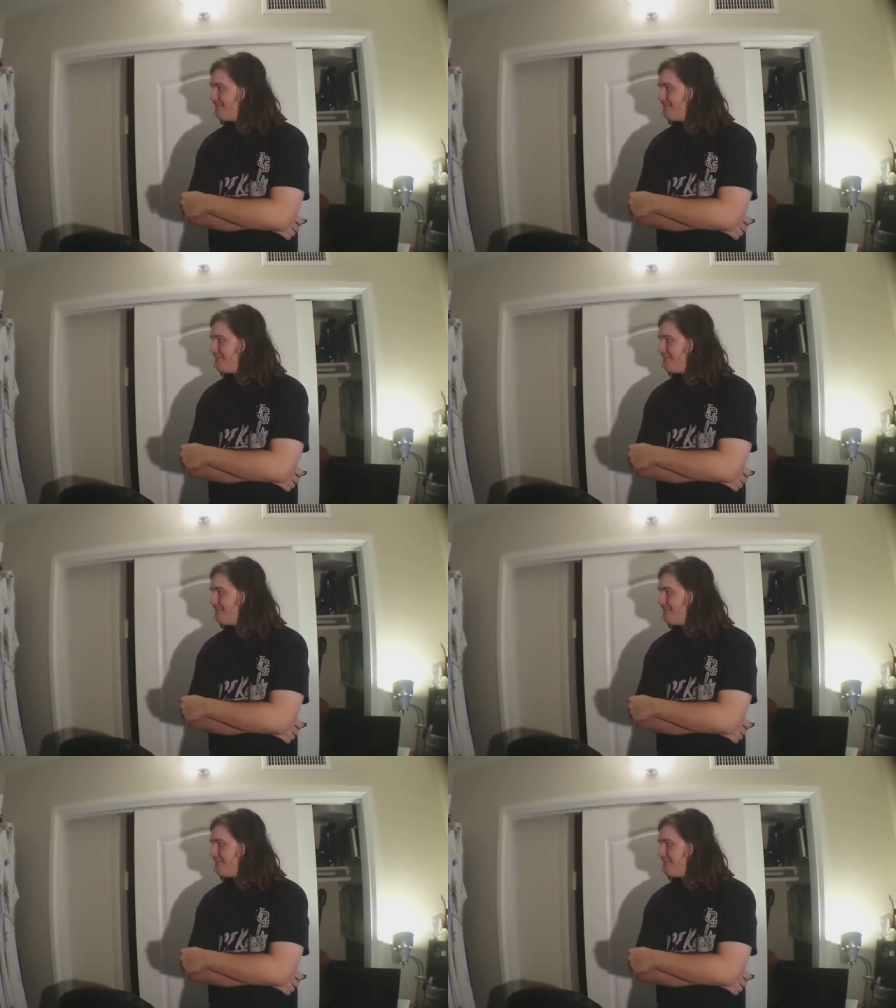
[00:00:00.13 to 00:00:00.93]
There's chicken
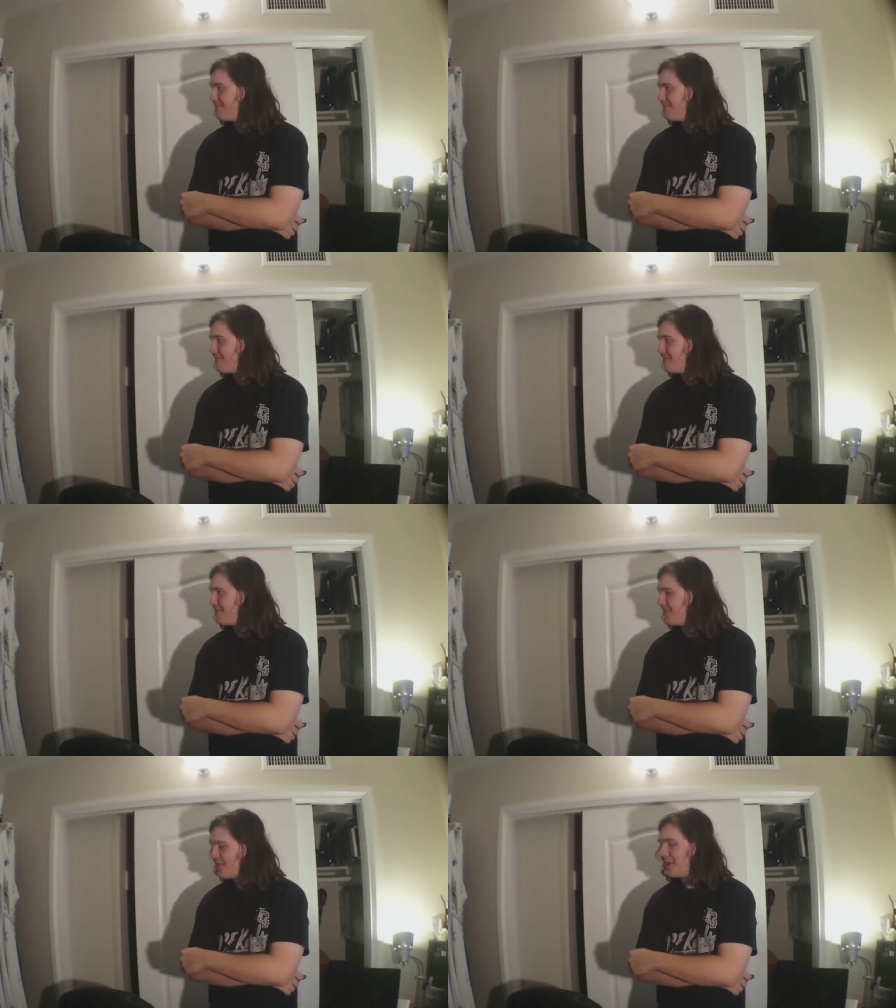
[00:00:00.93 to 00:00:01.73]
nuggets in there if you
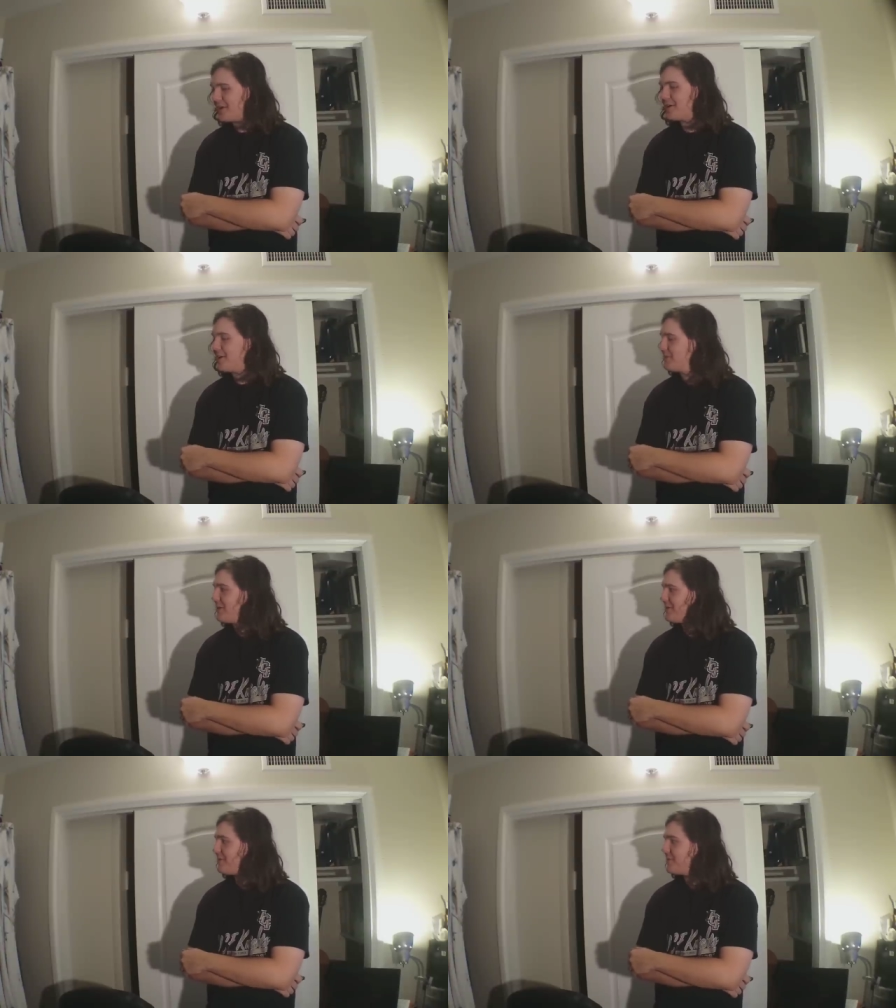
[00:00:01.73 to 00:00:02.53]
want. Okay, good. I will
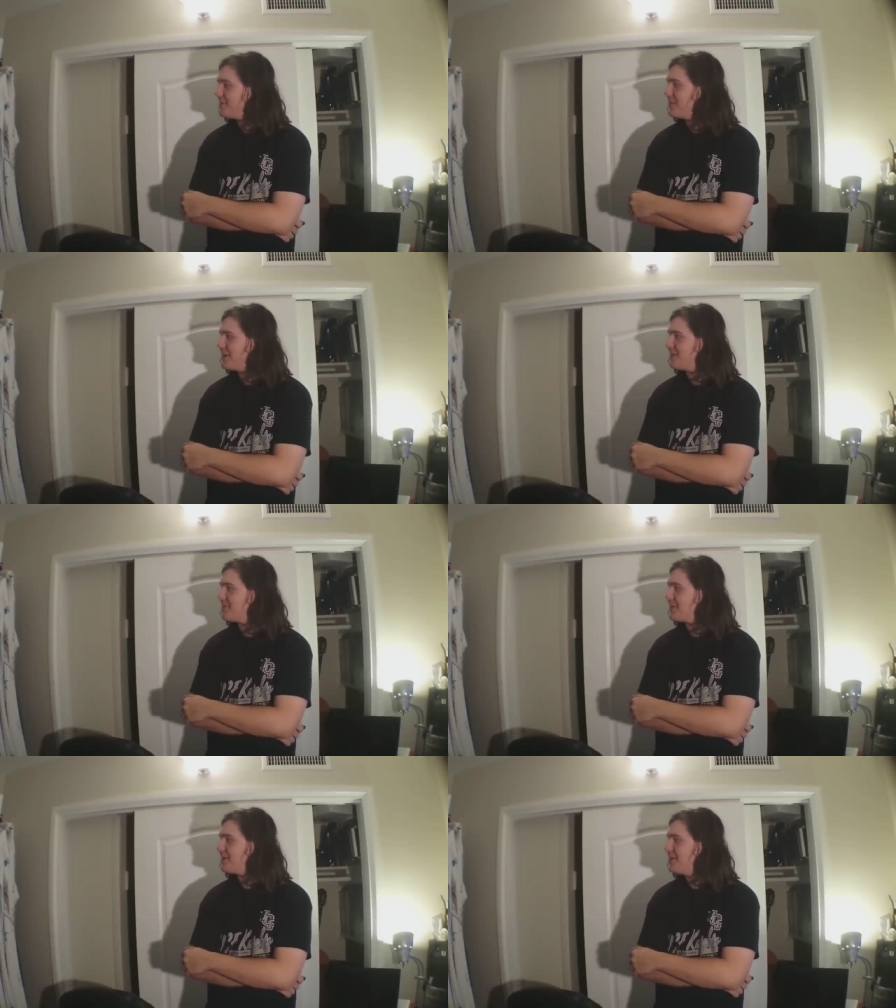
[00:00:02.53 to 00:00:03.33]
get some in a minute,
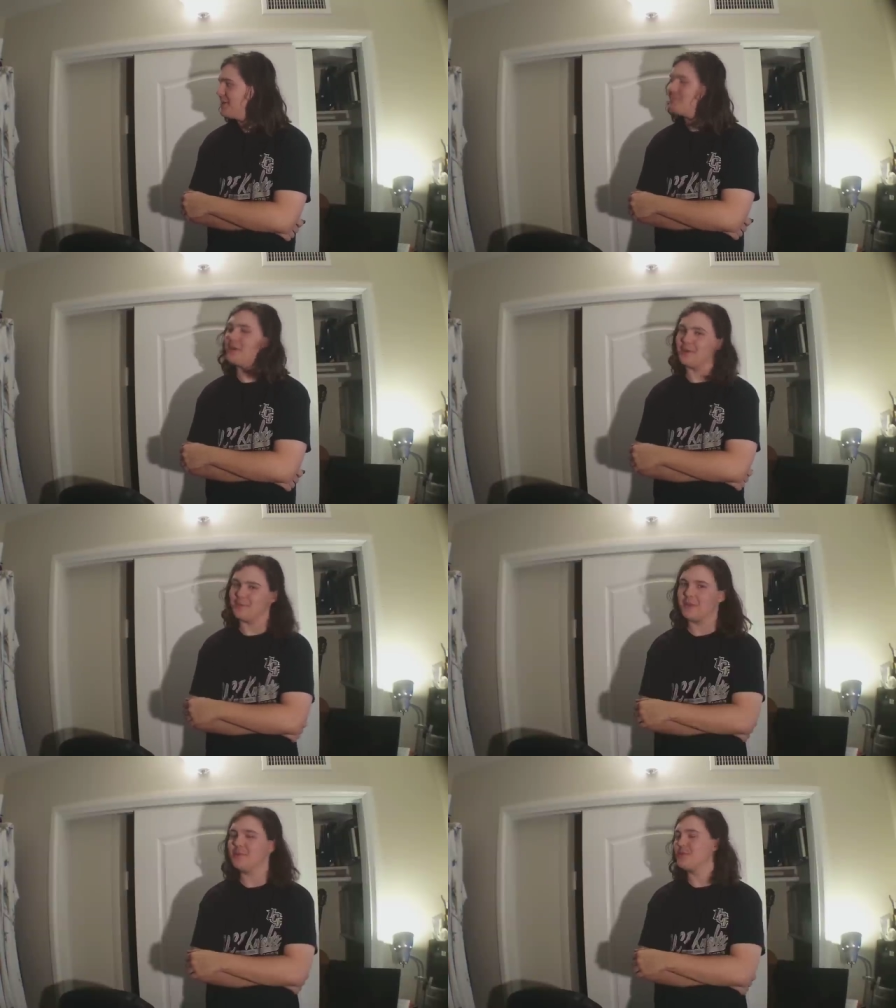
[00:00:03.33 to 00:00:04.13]
but my
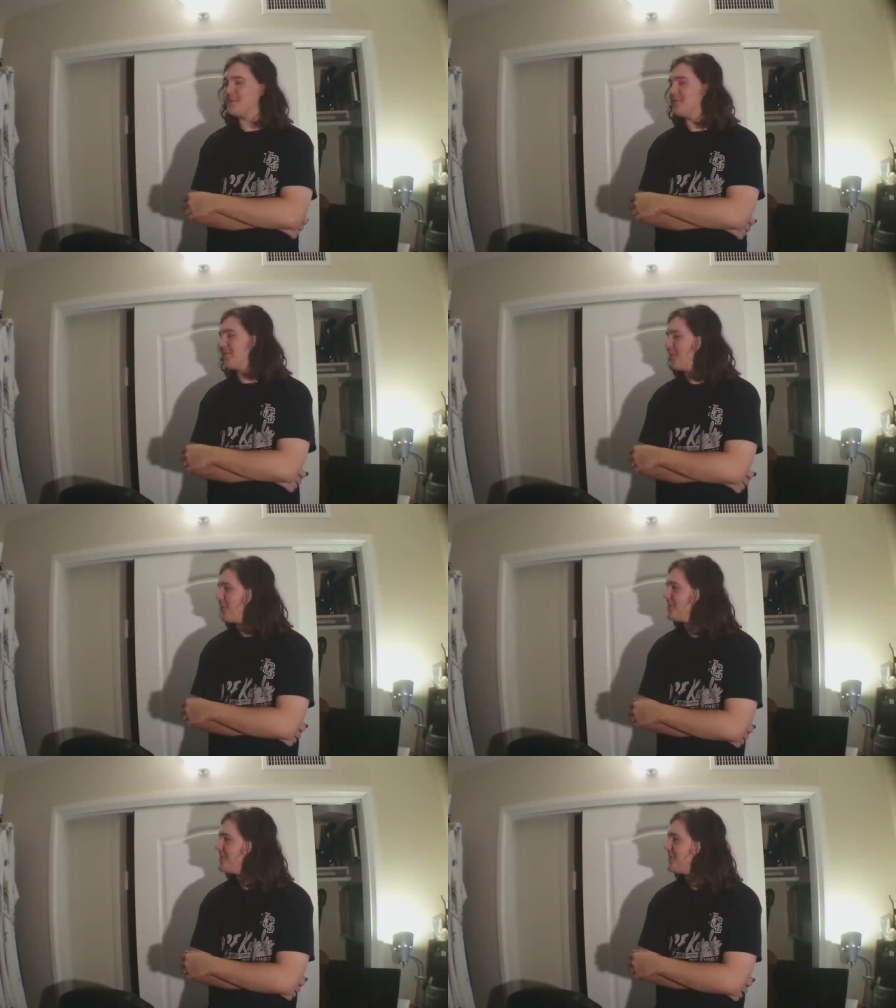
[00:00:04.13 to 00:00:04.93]
the intro didn't
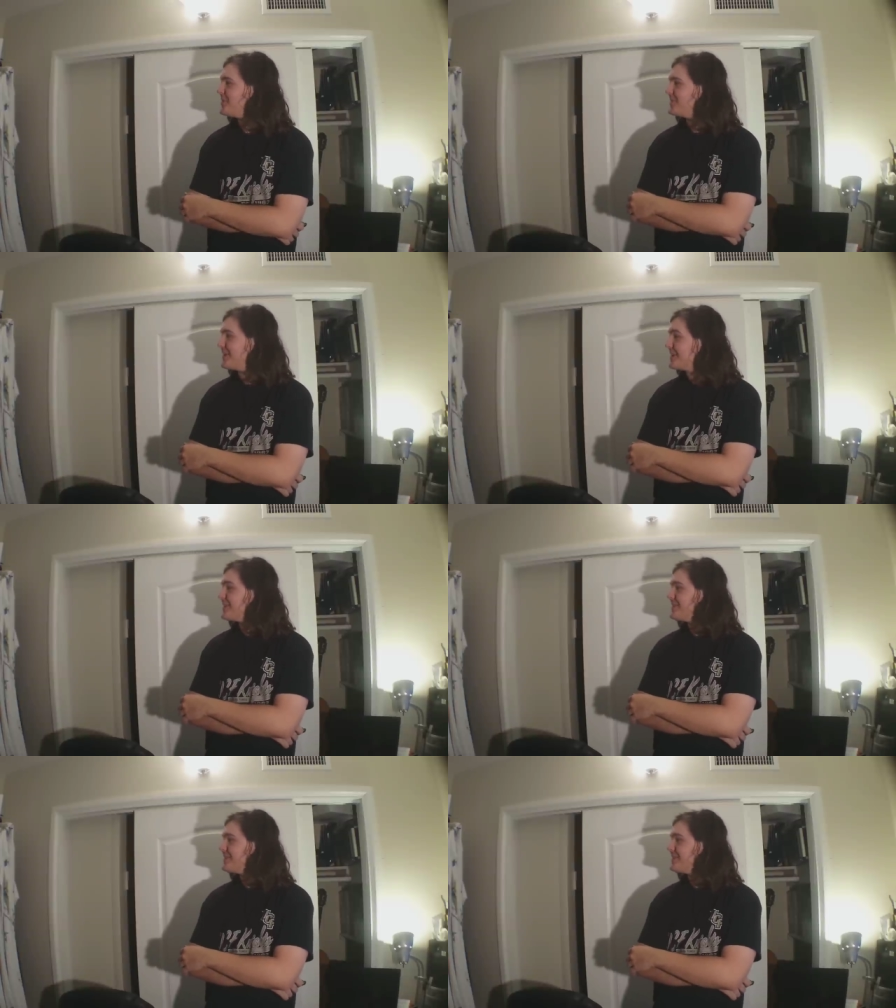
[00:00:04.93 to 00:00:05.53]
record, so yeah.